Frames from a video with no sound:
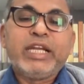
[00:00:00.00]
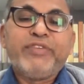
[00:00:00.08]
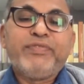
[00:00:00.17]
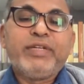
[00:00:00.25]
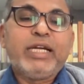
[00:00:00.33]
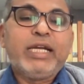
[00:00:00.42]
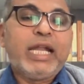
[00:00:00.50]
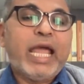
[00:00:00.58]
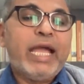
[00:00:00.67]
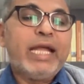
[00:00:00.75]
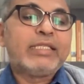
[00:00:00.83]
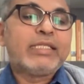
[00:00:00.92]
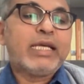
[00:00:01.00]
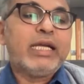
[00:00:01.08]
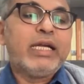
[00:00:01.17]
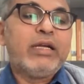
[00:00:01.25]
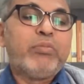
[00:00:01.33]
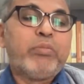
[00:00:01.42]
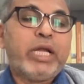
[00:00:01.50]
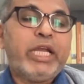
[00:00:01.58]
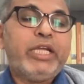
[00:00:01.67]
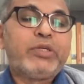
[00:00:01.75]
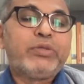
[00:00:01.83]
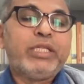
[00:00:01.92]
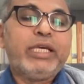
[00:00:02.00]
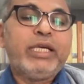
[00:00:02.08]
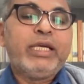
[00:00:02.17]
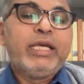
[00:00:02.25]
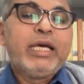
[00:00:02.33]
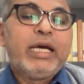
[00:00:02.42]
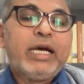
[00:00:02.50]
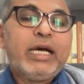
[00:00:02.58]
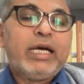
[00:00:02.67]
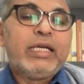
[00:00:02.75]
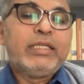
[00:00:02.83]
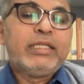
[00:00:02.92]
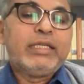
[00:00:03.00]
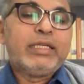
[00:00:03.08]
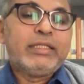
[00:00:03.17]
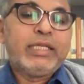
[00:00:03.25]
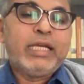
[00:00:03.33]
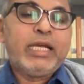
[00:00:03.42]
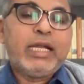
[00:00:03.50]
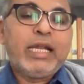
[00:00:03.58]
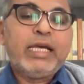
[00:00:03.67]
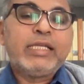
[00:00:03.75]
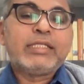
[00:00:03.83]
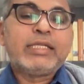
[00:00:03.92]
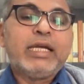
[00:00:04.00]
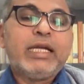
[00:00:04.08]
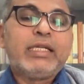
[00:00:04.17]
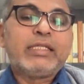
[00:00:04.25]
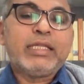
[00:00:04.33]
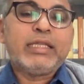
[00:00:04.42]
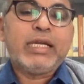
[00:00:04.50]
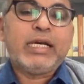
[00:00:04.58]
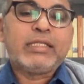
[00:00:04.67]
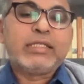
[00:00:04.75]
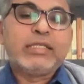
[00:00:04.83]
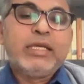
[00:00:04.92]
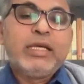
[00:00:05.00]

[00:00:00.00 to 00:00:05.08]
gifted lands and money to the Jainalayas and Satras